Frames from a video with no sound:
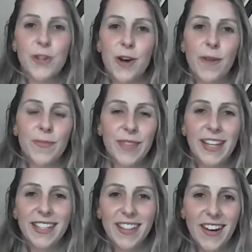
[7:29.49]
job.
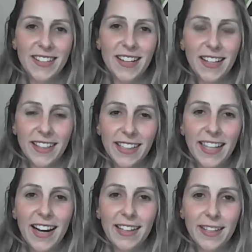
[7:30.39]
These guys aren't going
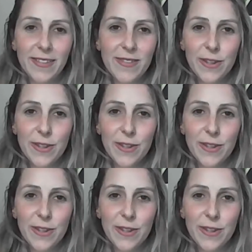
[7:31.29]
to cut it.